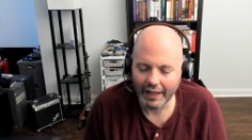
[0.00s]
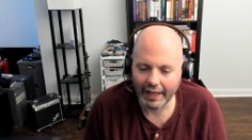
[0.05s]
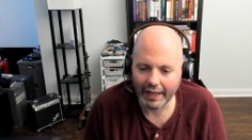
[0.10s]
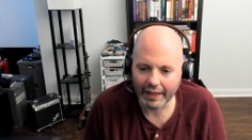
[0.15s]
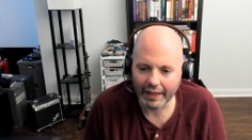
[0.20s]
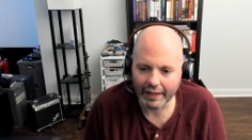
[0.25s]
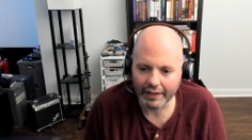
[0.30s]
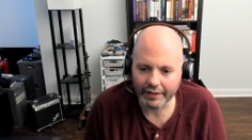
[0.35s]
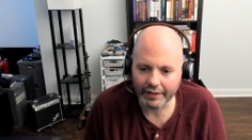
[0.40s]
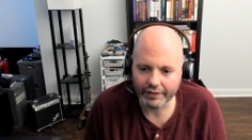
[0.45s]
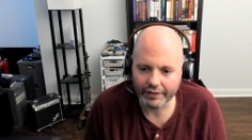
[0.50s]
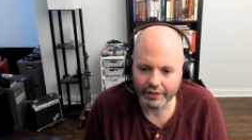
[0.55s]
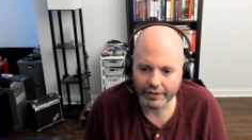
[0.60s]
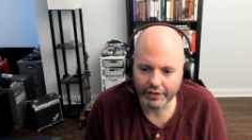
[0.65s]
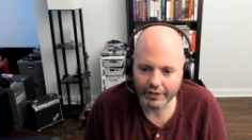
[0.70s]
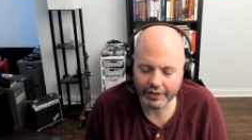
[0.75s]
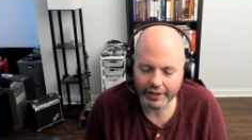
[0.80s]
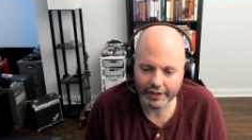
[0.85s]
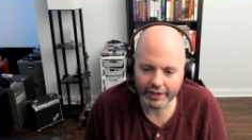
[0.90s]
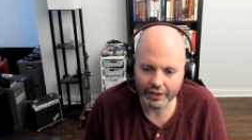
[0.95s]
and
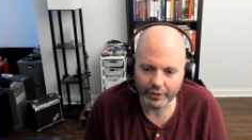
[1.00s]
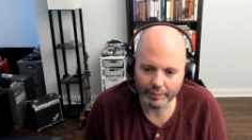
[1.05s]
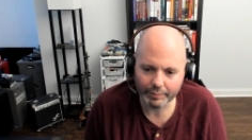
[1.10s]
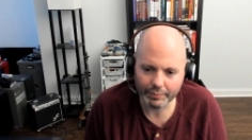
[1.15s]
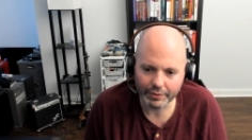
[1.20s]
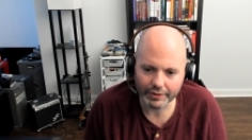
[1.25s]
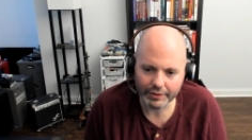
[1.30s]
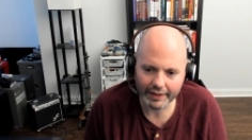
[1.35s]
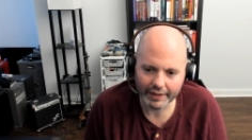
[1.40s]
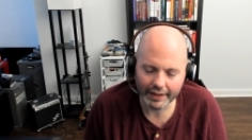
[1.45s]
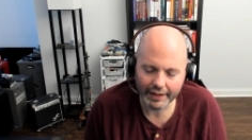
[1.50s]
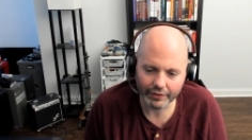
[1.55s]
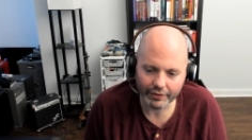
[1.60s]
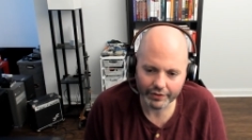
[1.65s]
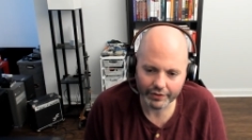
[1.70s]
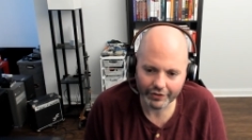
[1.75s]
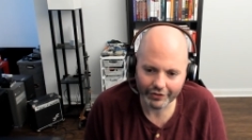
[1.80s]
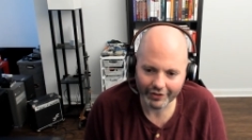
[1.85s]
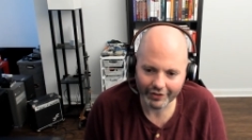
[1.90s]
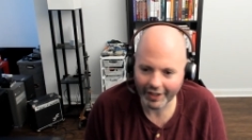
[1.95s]
you're going to go and put that
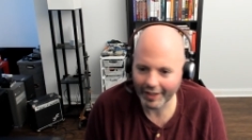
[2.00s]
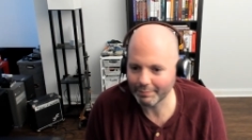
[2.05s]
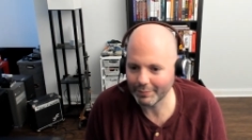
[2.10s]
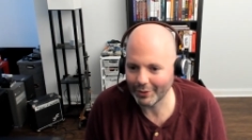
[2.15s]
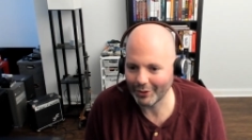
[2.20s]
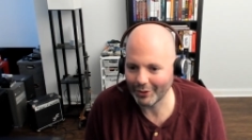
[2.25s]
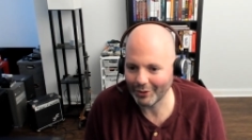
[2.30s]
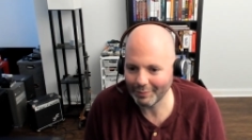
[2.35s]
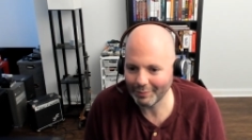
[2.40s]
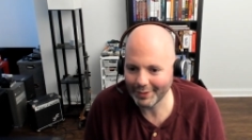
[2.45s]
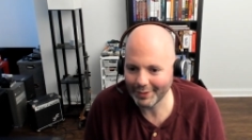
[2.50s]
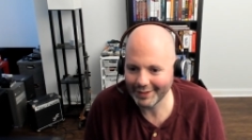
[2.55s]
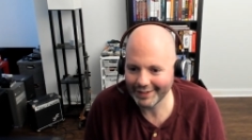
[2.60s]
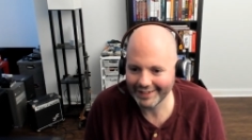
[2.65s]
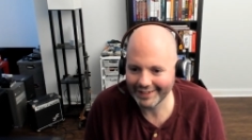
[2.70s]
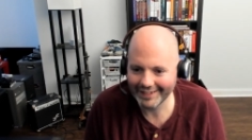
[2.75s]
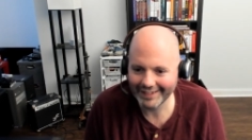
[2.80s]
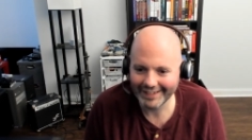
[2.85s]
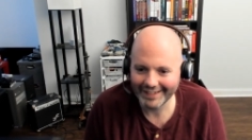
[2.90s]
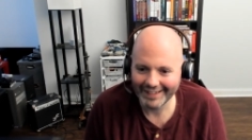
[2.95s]
on your light bulb,
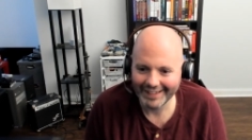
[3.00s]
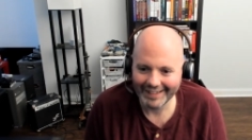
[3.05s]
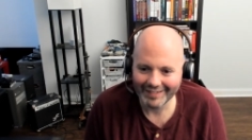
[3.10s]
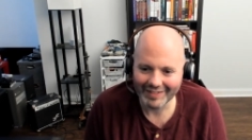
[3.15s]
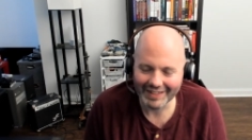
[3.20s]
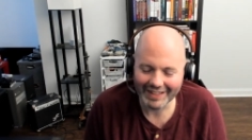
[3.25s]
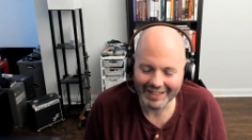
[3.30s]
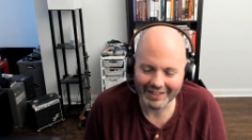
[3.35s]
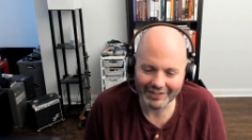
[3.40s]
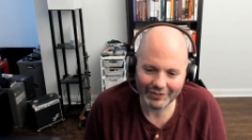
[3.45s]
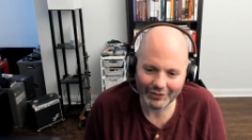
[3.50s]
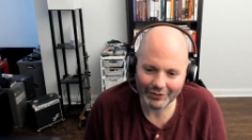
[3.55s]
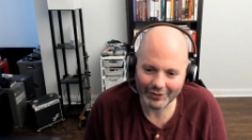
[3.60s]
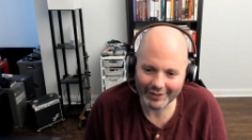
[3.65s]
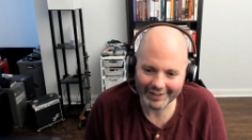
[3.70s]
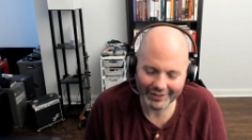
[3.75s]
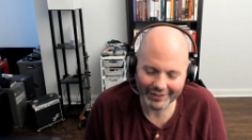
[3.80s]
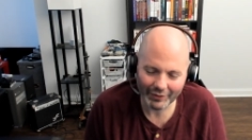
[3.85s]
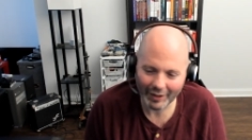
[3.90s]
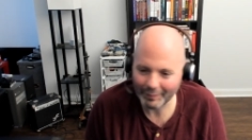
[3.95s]
because you
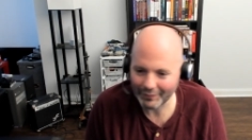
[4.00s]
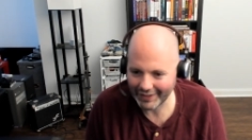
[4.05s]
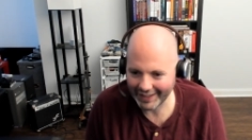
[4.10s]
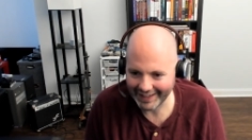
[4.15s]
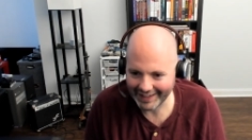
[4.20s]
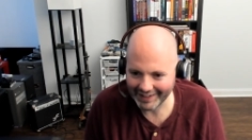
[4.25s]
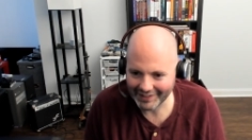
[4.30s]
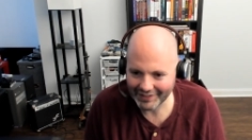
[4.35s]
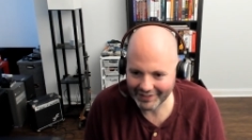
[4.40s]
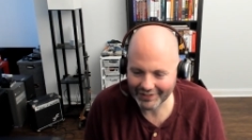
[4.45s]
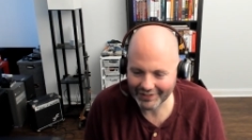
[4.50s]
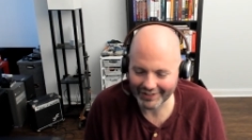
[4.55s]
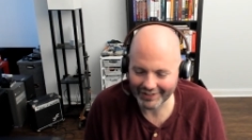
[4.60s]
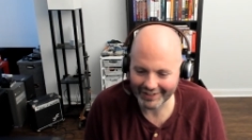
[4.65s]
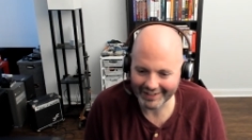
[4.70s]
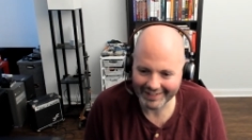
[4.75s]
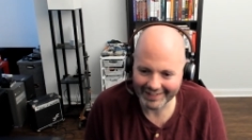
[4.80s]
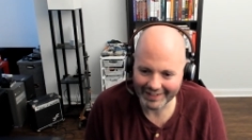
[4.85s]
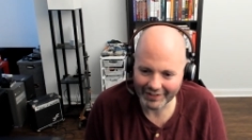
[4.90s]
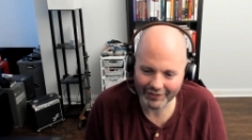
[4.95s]
can do updates,
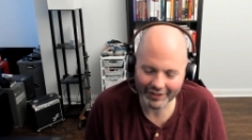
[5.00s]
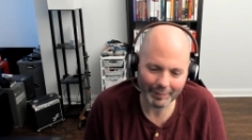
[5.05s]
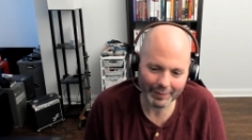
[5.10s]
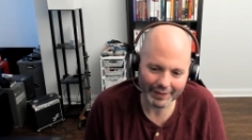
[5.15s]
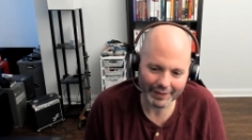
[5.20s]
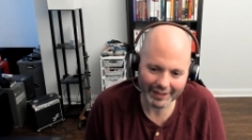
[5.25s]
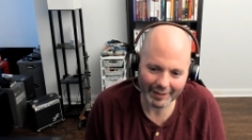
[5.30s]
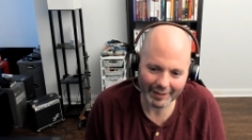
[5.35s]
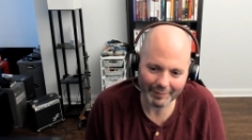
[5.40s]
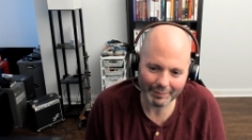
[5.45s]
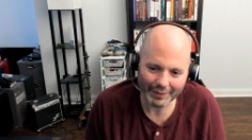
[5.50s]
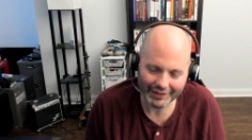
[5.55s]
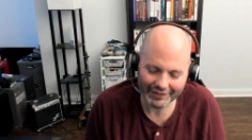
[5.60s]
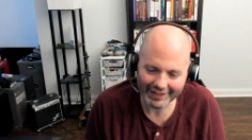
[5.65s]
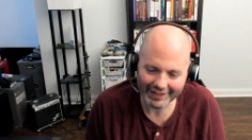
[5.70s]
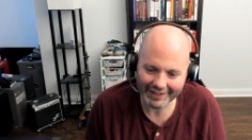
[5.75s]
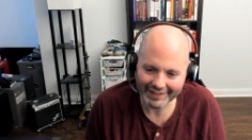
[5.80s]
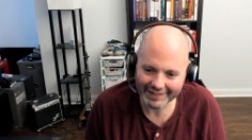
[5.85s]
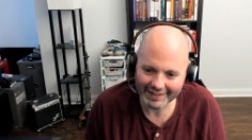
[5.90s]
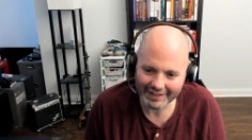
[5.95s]
and there's a couple of companies
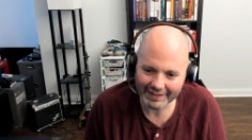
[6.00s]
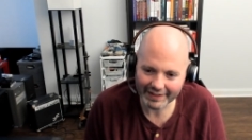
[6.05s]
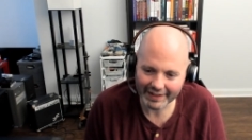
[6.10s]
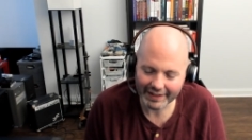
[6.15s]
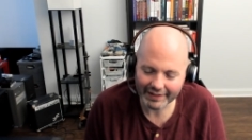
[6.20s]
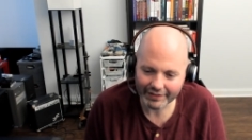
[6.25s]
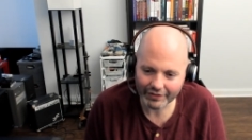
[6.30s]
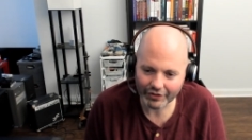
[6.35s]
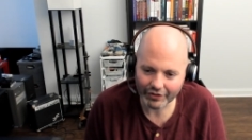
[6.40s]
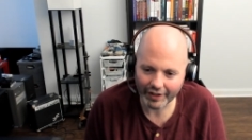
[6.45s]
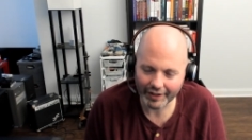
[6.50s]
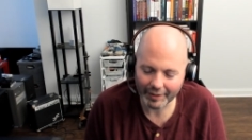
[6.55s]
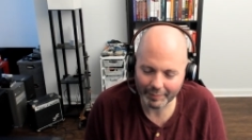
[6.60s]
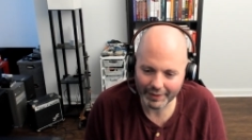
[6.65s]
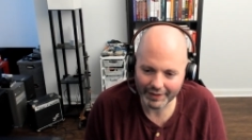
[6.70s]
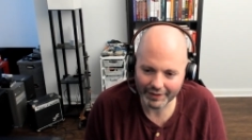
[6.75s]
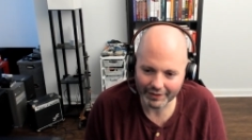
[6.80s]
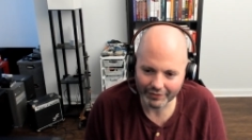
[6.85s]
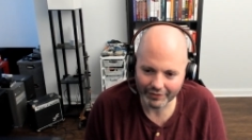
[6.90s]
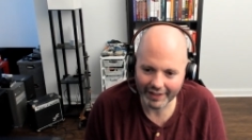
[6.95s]
out there that try to
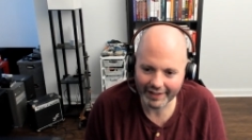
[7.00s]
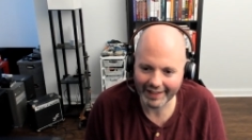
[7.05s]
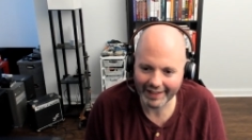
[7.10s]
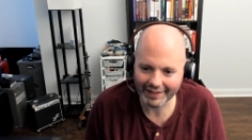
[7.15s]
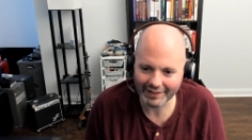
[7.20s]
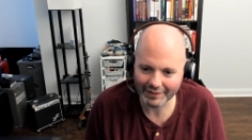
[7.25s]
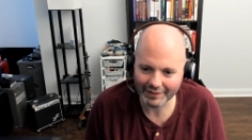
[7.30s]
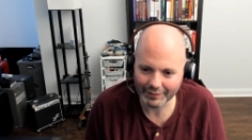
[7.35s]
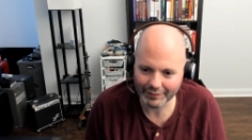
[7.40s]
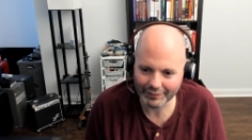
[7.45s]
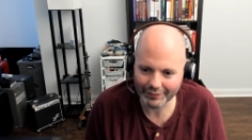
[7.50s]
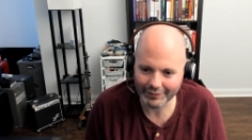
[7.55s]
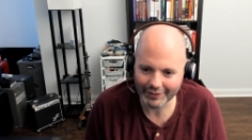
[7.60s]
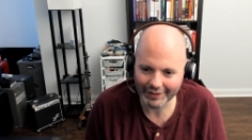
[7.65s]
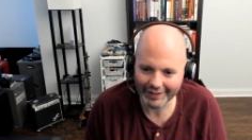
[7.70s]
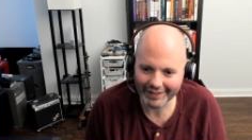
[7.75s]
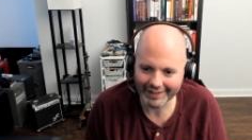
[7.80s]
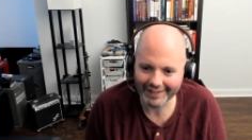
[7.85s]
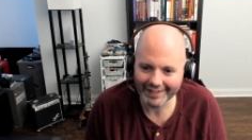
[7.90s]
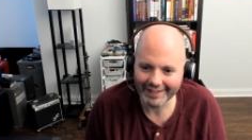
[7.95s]
be the Red Hat of
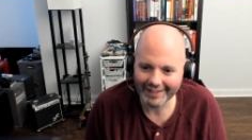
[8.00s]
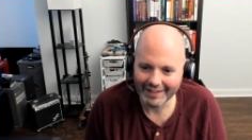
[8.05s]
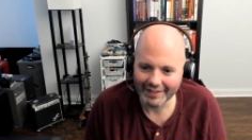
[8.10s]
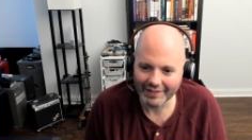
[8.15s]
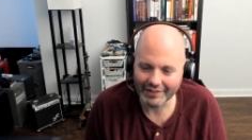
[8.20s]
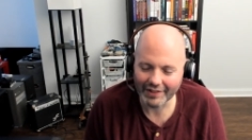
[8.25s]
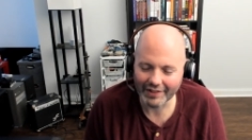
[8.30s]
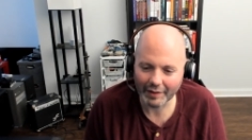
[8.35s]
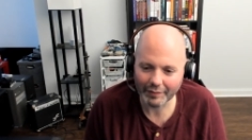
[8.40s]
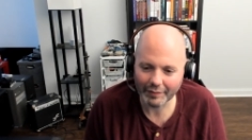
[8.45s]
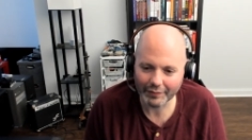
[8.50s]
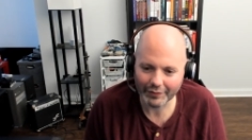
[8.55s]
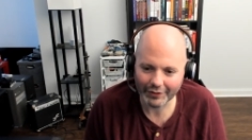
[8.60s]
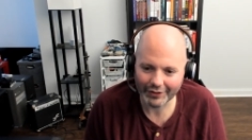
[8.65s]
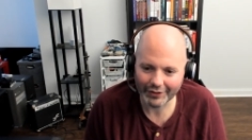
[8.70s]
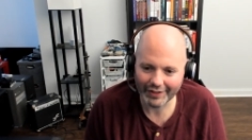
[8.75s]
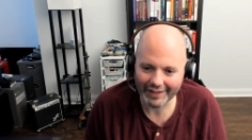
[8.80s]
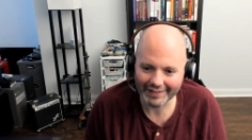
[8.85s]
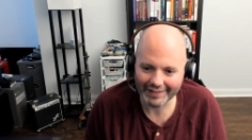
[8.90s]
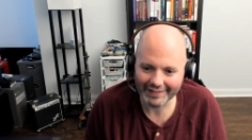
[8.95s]

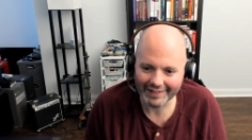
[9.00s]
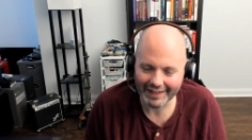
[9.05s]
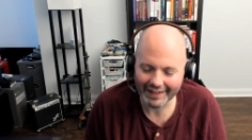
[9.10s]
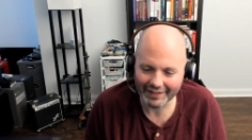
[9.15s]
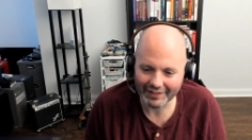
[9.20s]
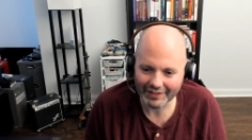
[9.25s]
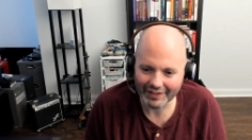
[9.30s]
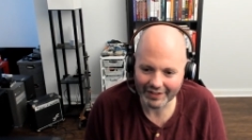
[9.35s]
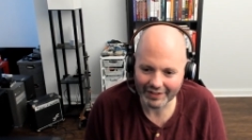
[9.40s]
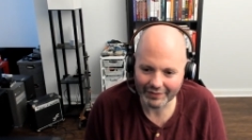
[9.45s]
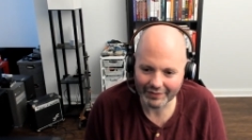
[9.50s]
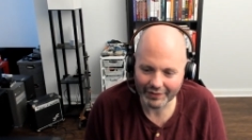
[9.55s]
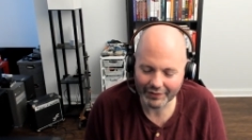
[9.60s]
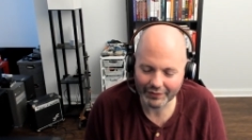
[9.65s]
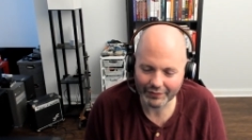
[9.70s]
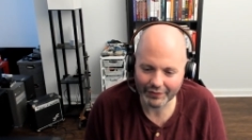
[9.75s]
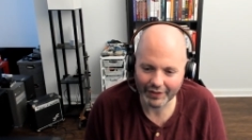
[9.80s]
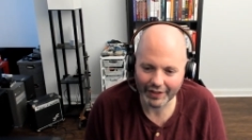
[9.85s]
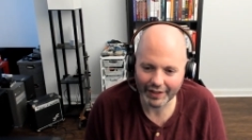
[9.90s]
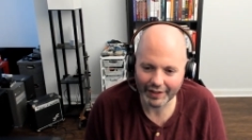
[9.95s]
Zephyr and
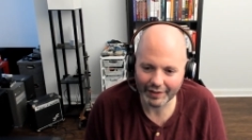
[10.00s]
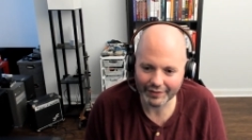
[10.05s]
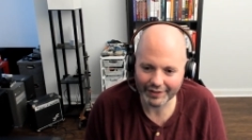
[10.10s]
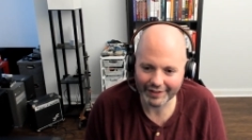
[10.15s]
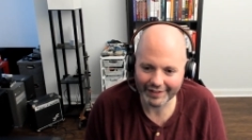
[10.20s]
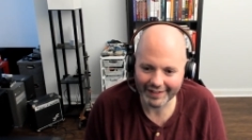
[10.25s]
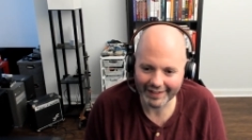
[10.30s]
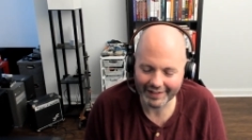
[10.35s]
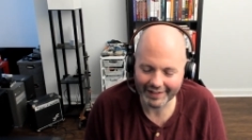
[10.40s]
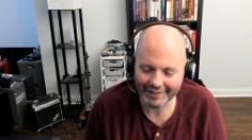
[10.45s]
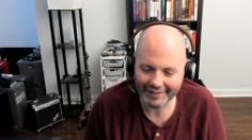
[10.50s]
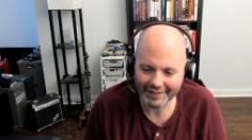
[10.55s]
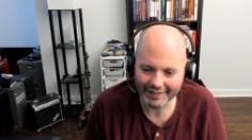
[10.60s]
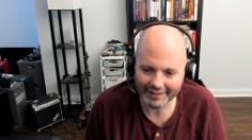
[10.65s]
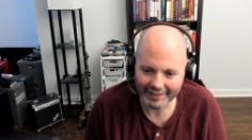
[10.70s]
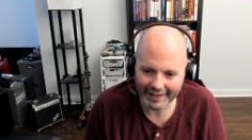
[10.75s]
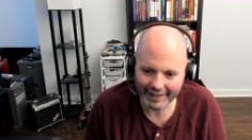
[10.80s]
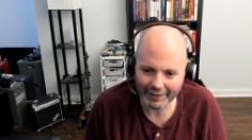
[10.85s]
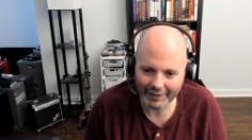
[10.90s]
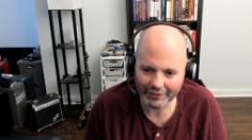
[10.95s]
RISC-V, and I think
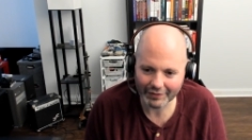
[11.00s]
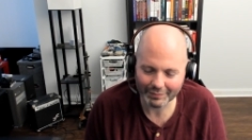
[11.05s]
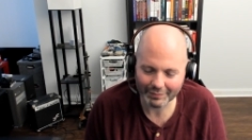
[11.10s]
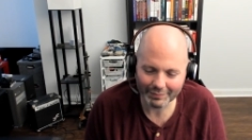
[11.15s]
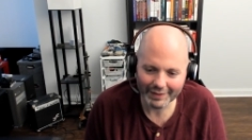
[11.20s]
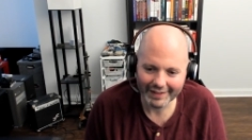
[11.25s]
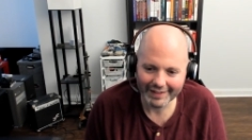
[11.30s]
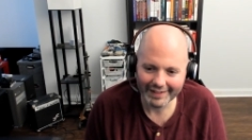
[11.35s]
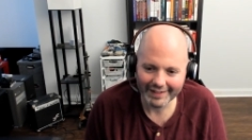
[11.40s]
they have some